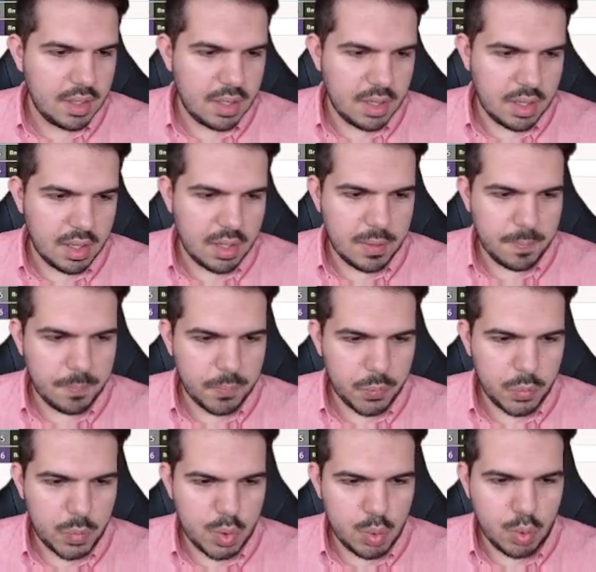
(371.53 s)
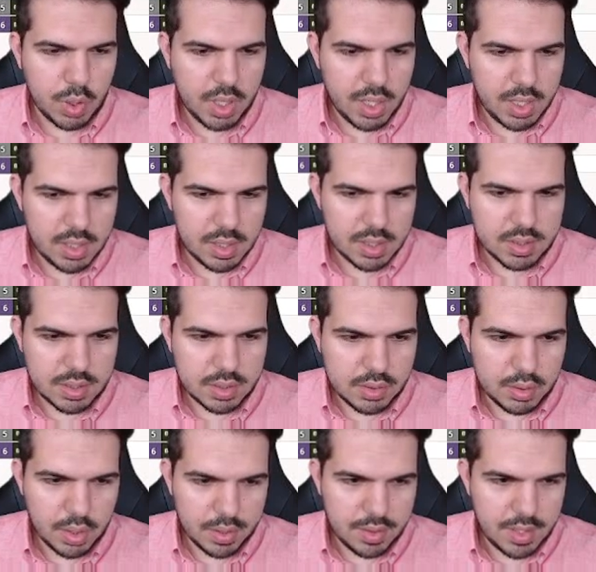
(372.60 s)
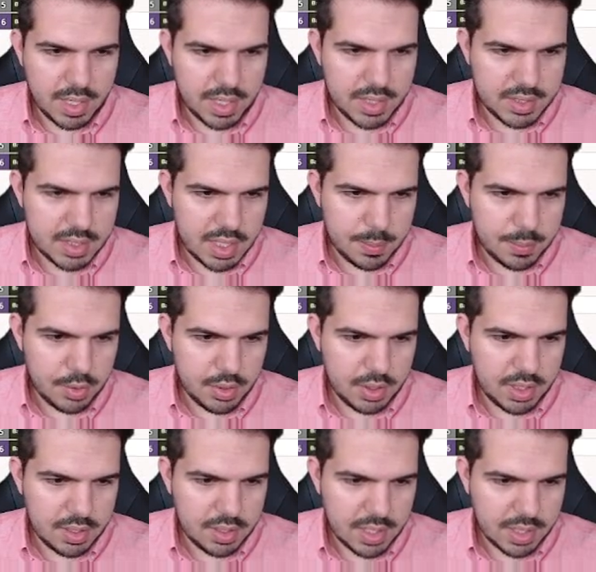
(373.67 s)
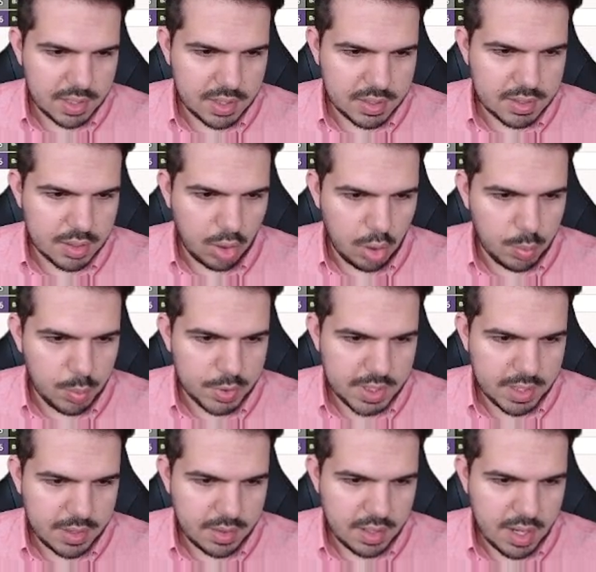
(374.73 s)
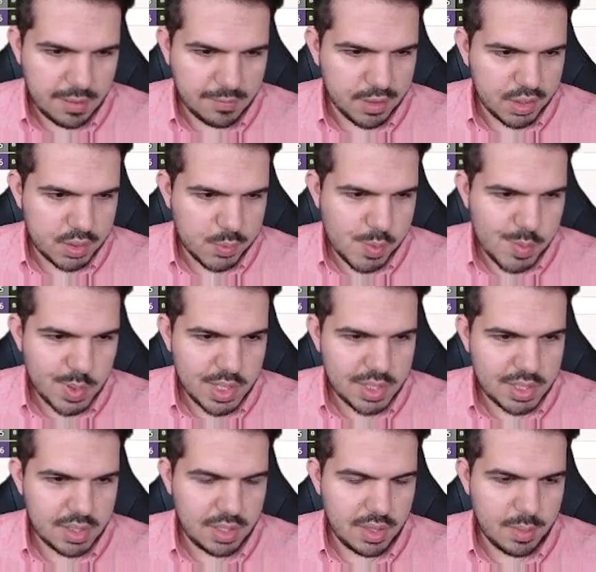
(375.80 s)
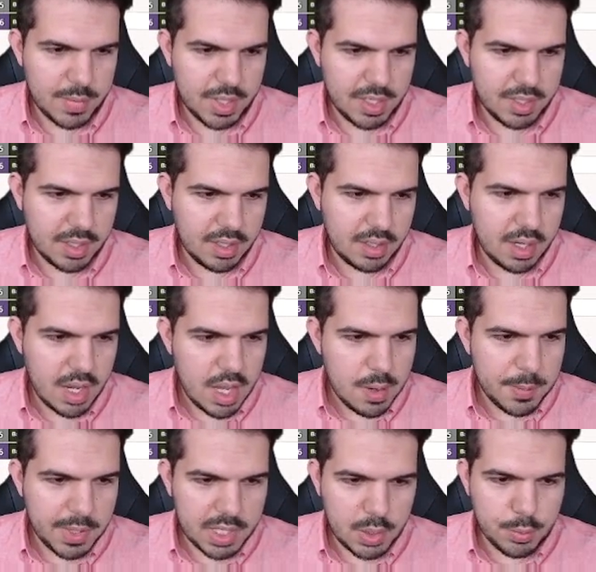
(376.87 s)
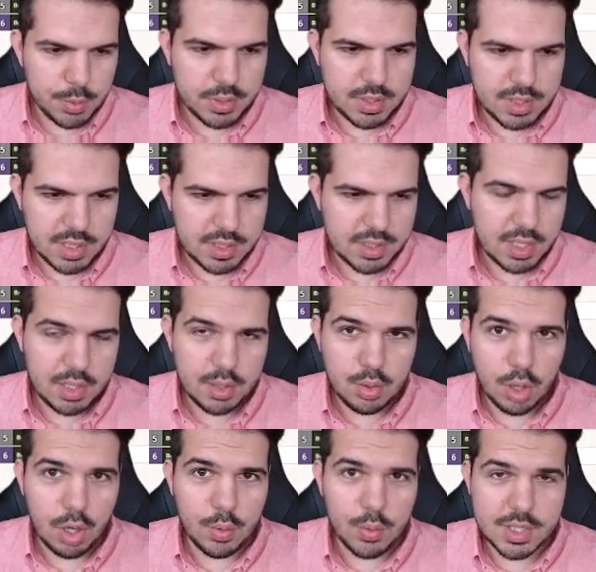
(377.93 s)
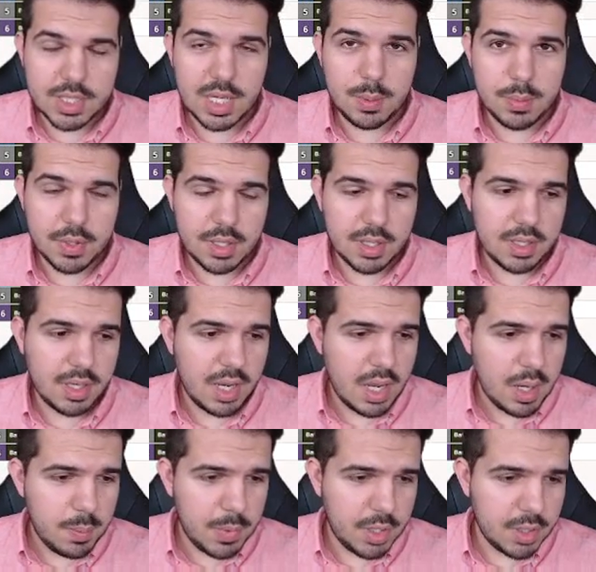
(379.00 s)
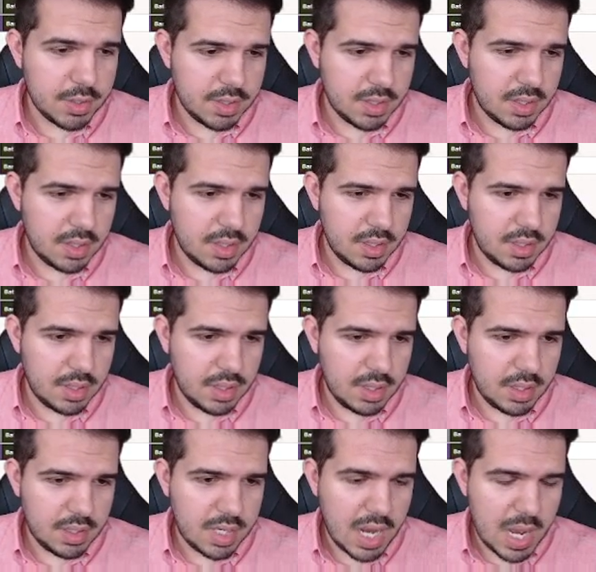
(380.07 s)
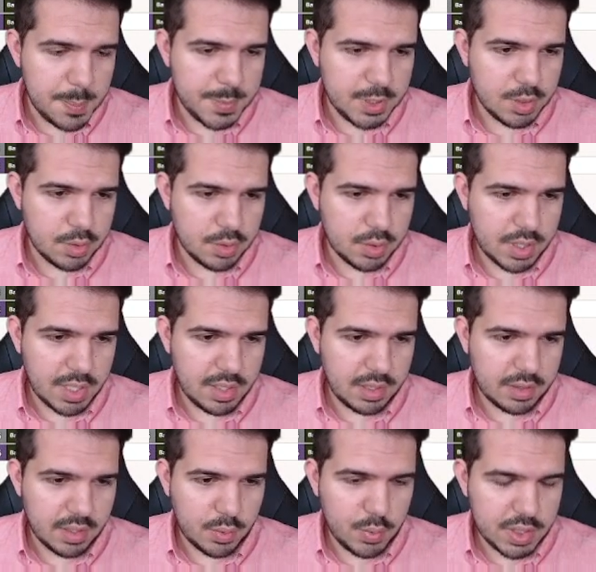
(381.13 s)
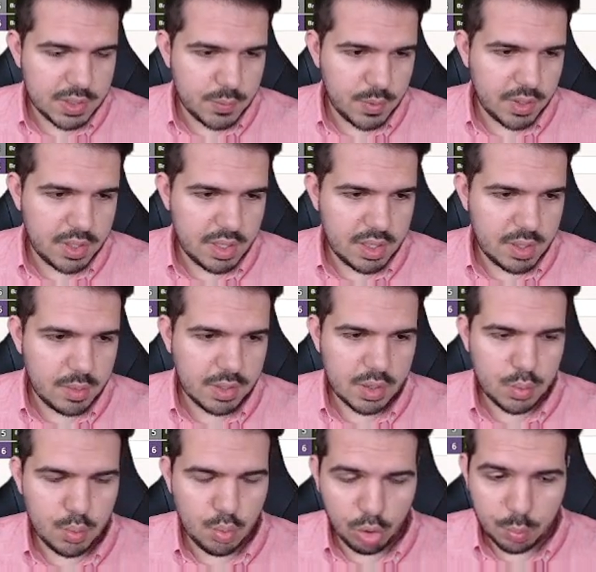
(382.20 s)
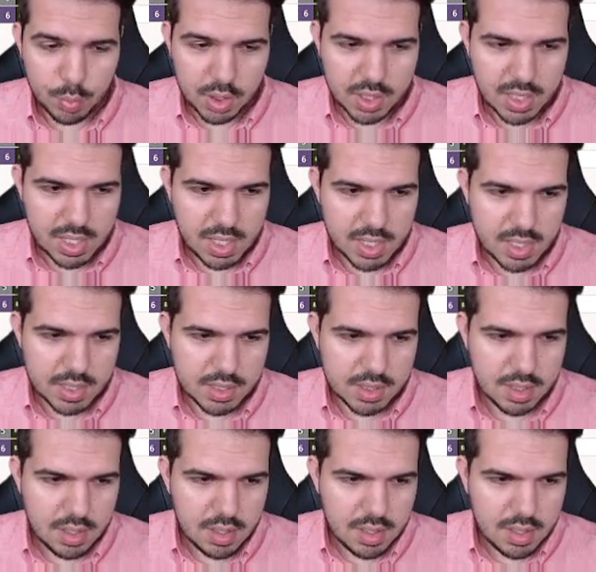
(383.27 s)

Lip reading: Tour Guide is not the highest up on here, like it's almost at the average win rate in the Mulligan, but I would still say you always keep it, because it helps you getting the quest further, drawing more cards.